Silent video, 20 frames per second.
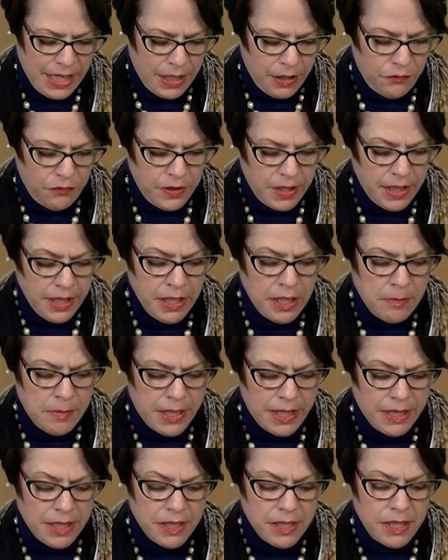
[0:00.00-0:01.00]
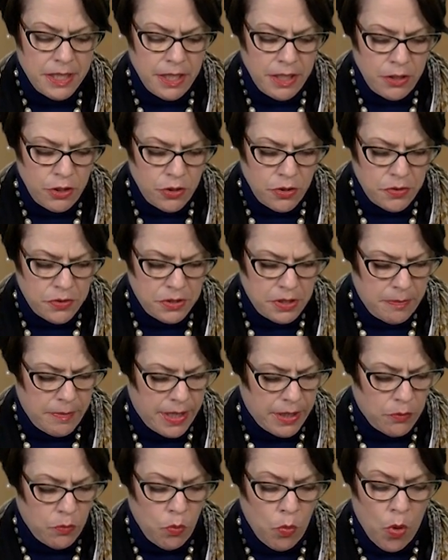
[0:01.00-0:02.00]
If the enemy continues to
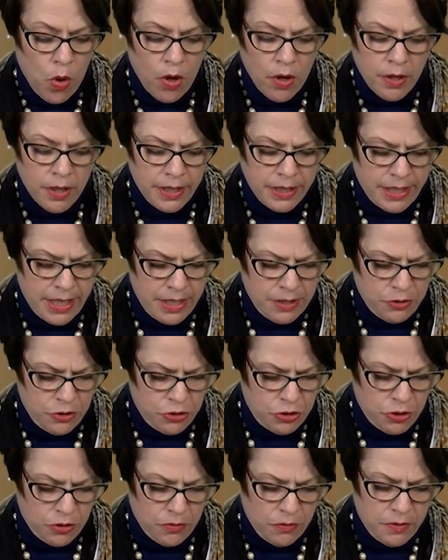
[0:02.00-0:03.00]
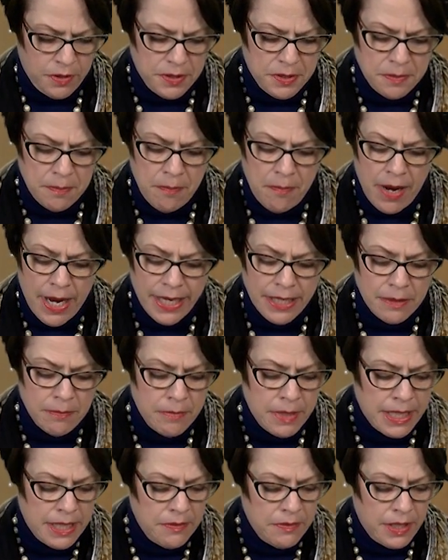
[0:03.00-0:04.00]
make war against you, this might
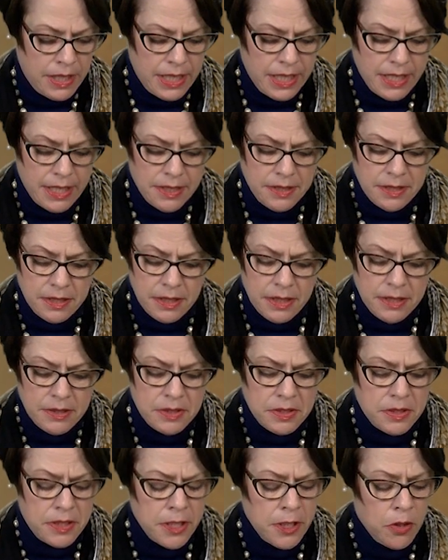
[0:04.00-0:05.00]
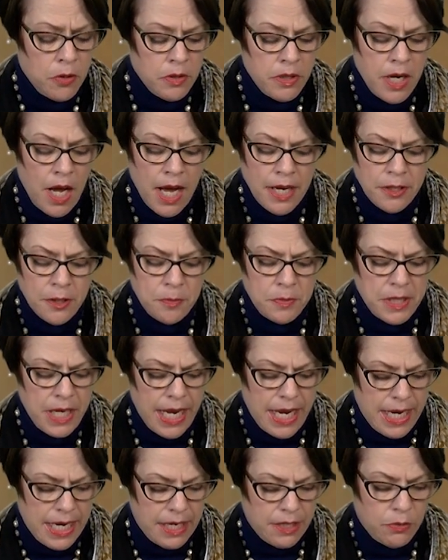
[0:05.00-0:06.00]
mean that he has still not
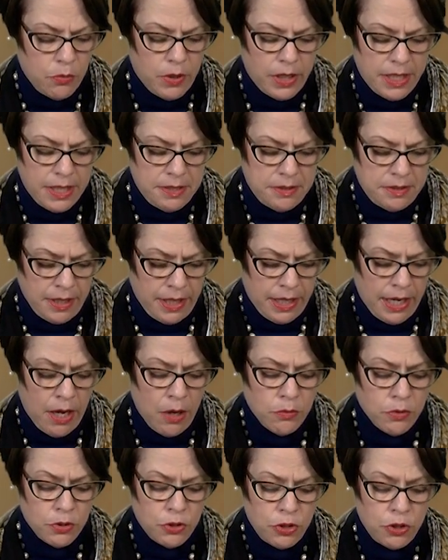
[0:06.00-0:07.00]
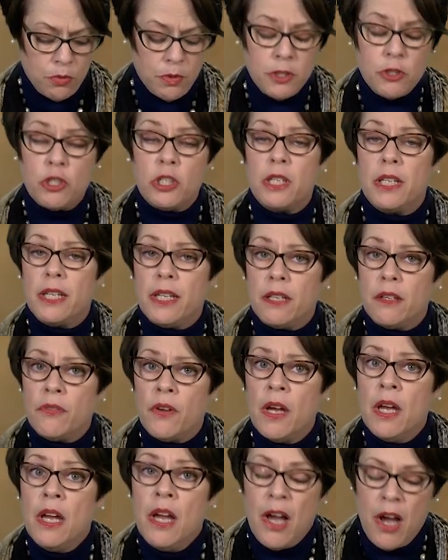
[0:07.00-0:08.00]
obtained what he set out to achieve.
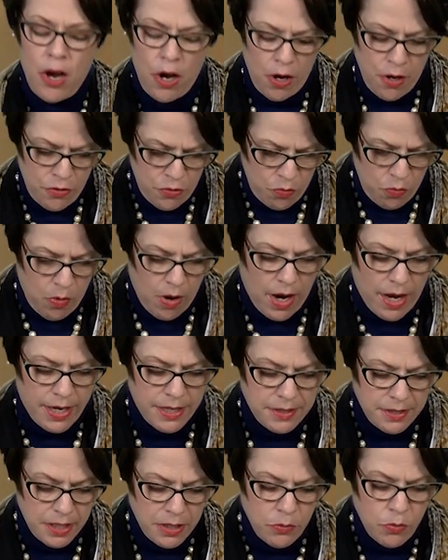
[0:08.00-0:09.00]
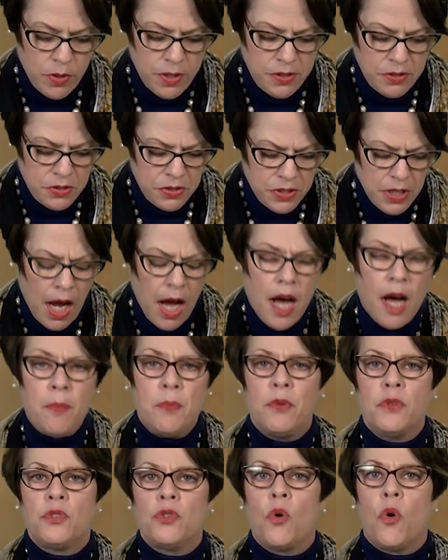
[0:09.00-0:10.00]
Otherwise, he would stop
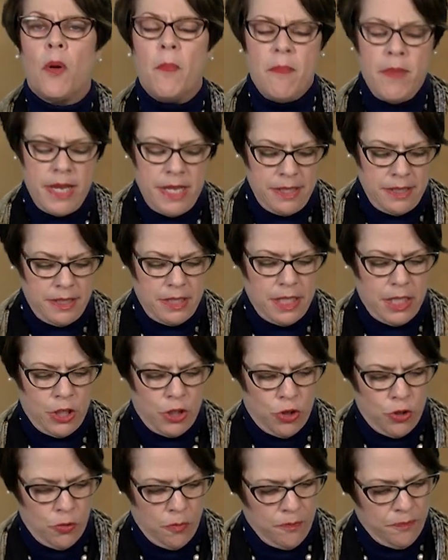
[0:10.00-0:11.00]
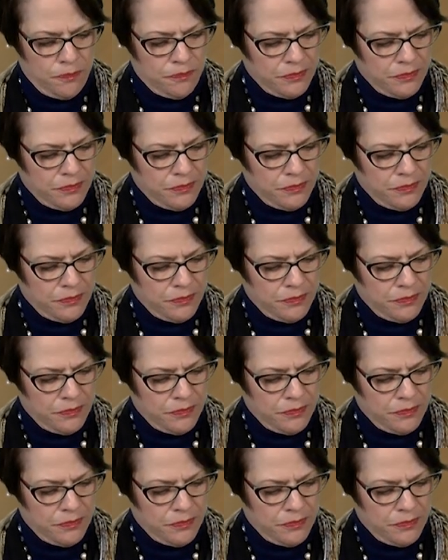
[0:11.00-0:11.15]
tormenting you.